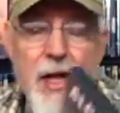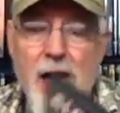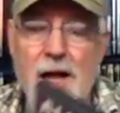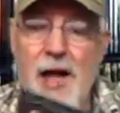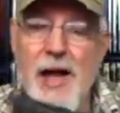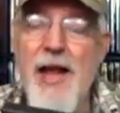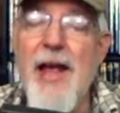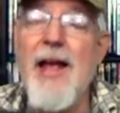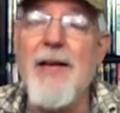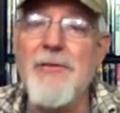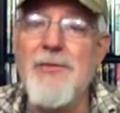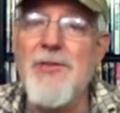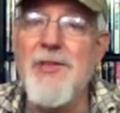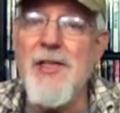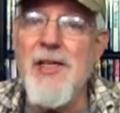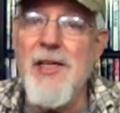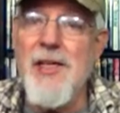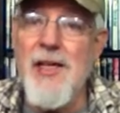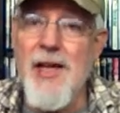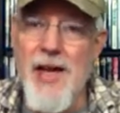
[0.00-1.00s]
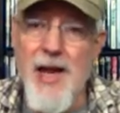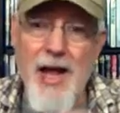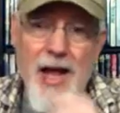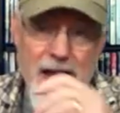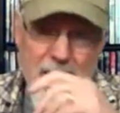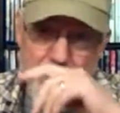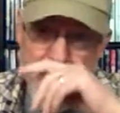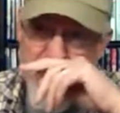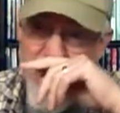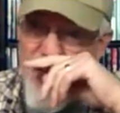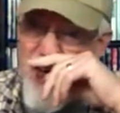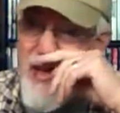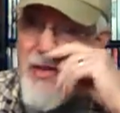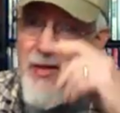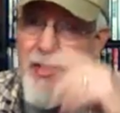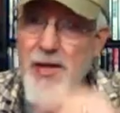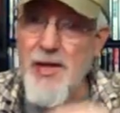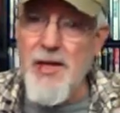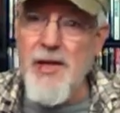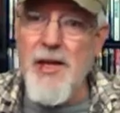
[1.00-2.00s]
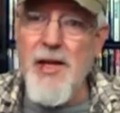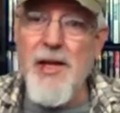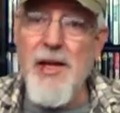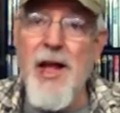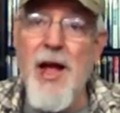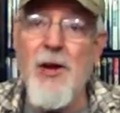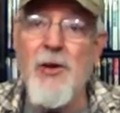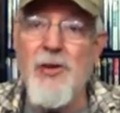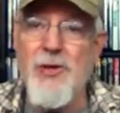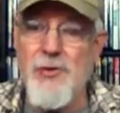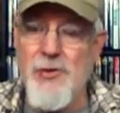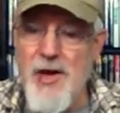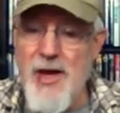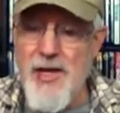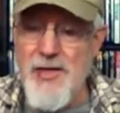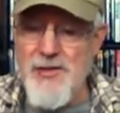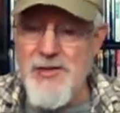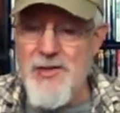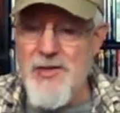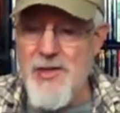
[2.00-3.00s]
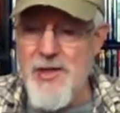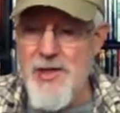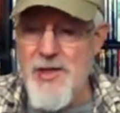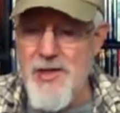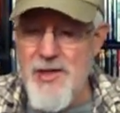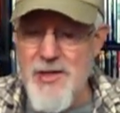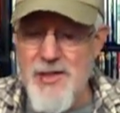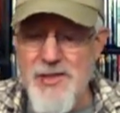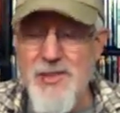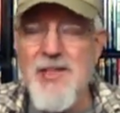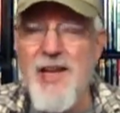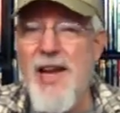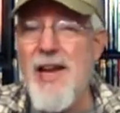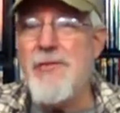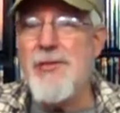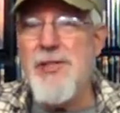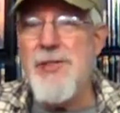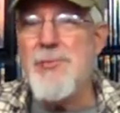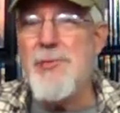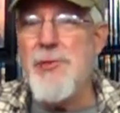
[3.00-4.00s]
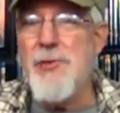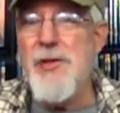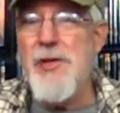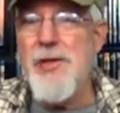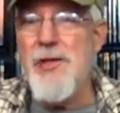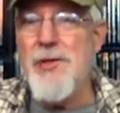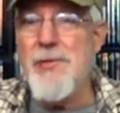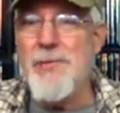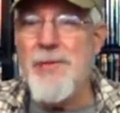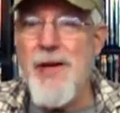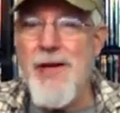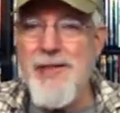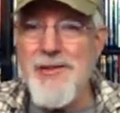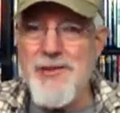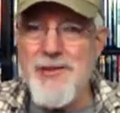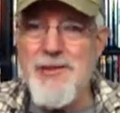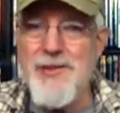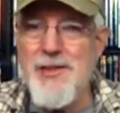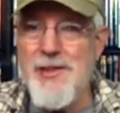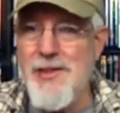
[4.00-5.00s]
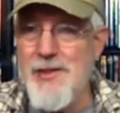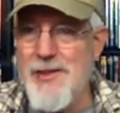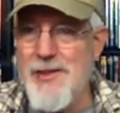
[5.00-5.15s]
I have seen and I have been in the in Alcatraz. It's kind of a spooky little place.